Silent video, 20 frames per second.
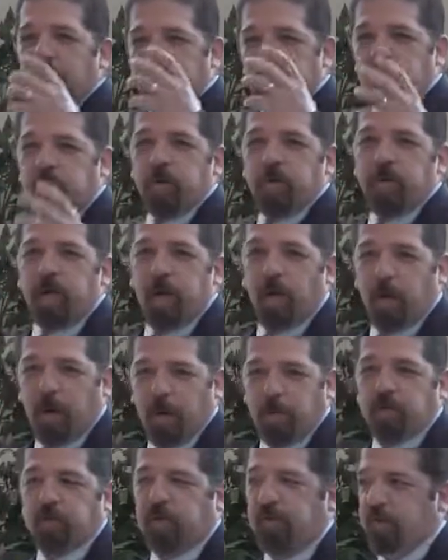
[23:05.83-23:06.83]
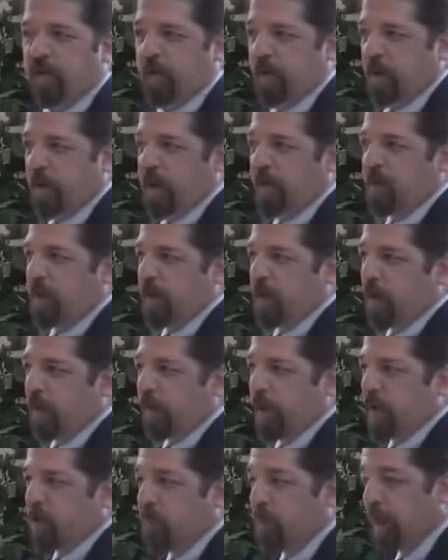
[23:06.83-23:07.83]
the Trinity was revealed in the Old
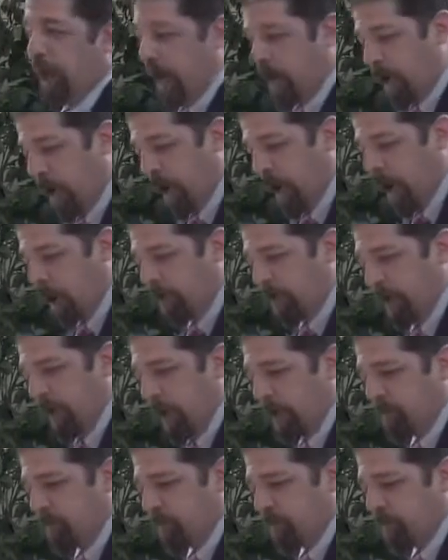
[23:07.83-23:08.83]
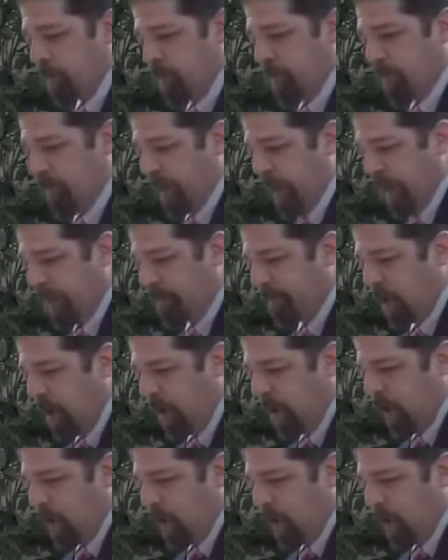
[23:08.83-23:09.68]
Testament and helping us to prove that.